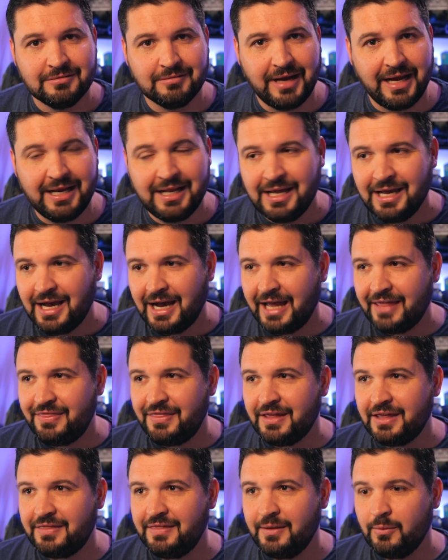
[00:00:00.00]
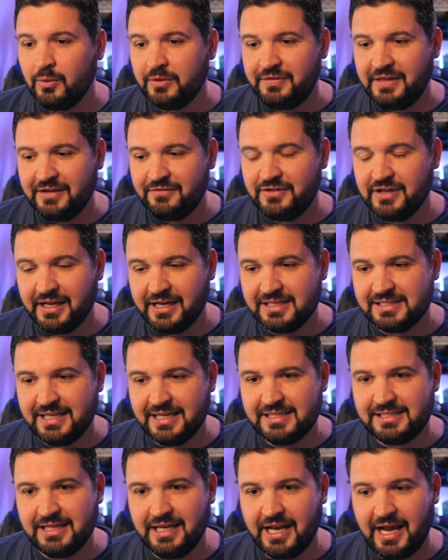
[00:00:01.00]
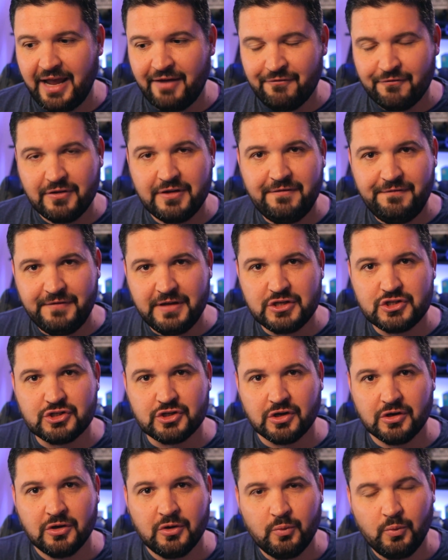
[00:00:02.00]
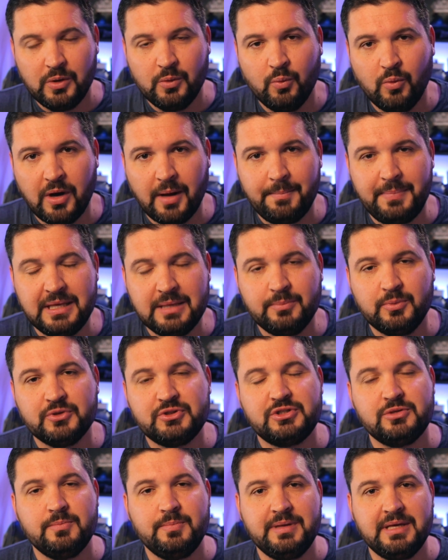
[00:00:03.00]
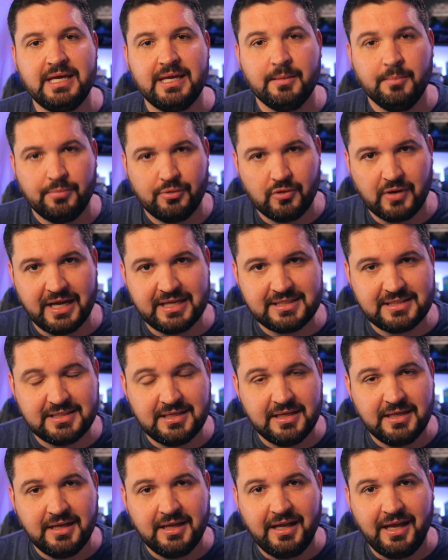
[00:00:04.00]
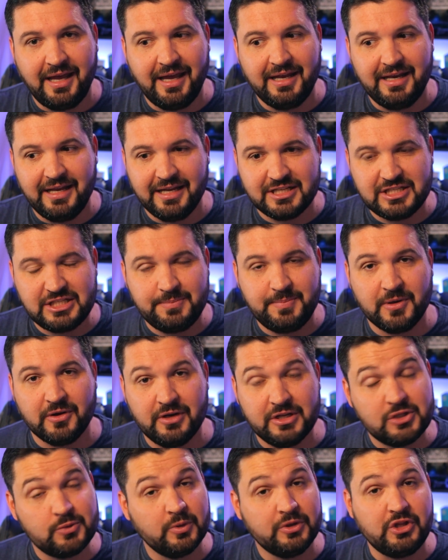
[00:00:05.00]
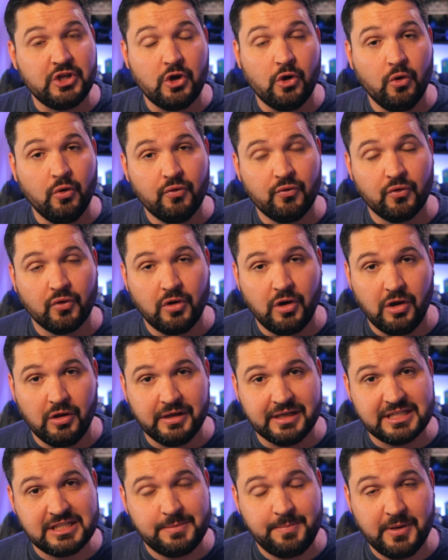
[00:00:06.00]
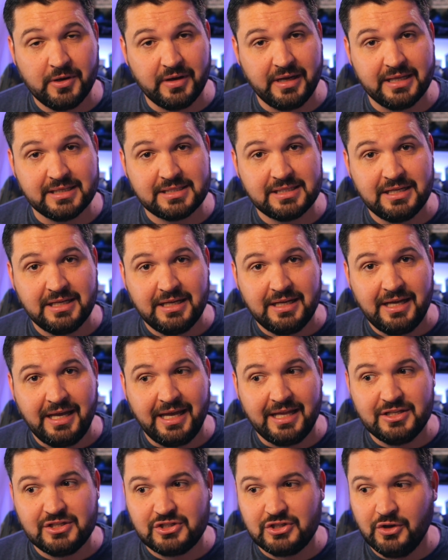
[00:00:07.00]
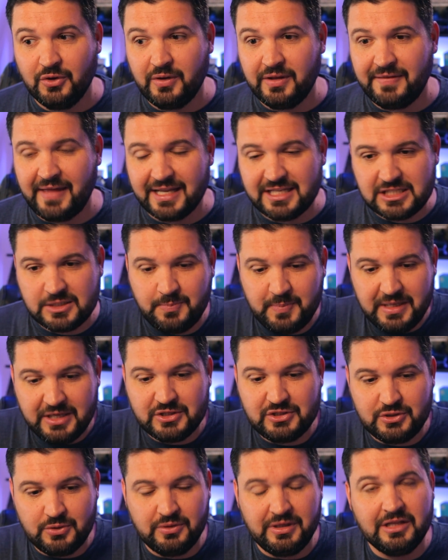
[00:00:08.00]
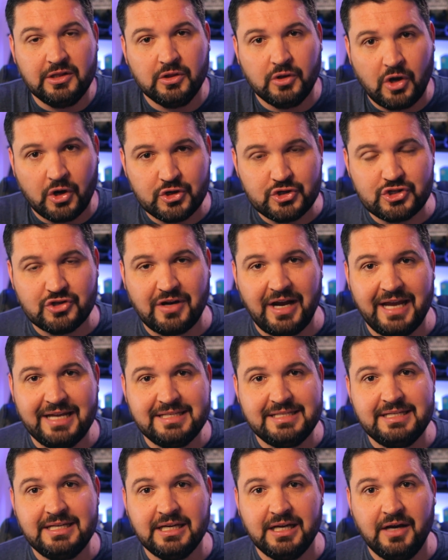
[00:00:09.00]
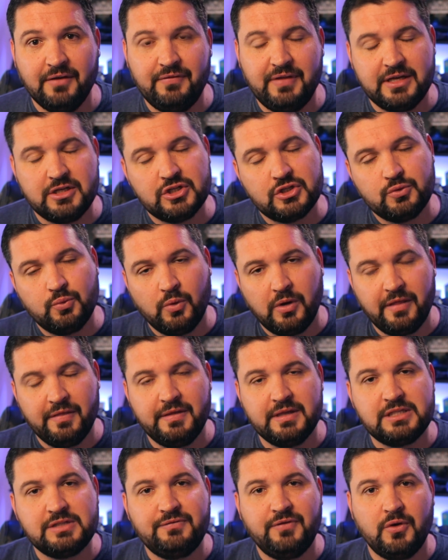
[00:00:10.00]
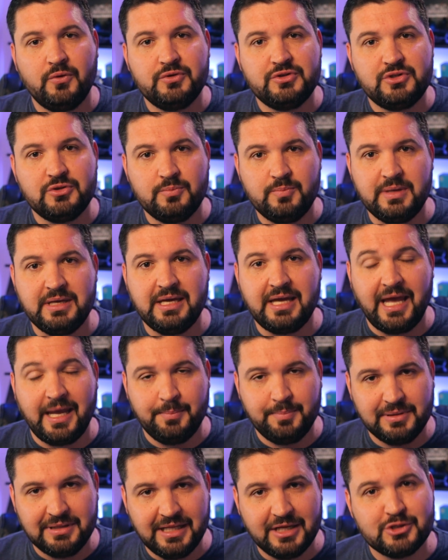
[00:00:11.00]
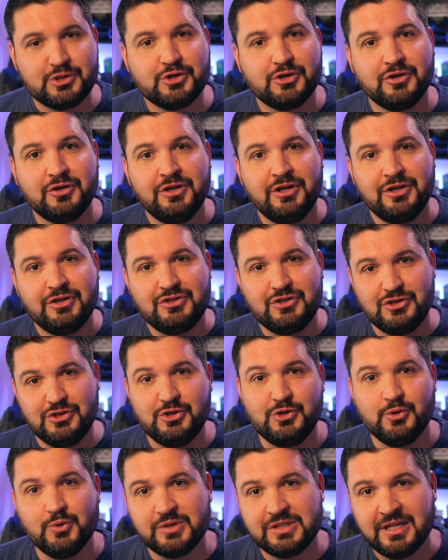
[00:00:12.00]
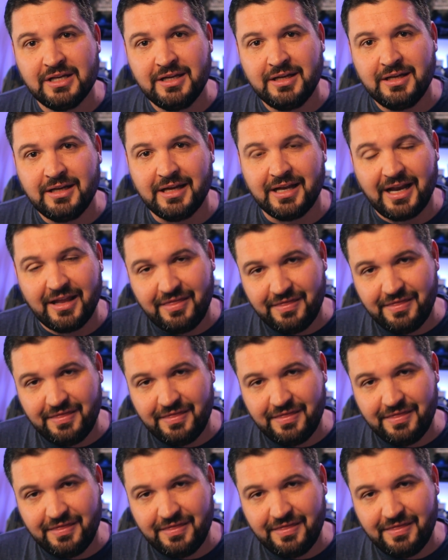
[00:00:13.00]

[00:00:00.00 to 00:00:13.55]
right? I think that what they've done is they said every feature, we want people to be impressed and experienced with the overall experience. And so that speaks to the larger idea of they just want this phone to be a pleasure to use. And I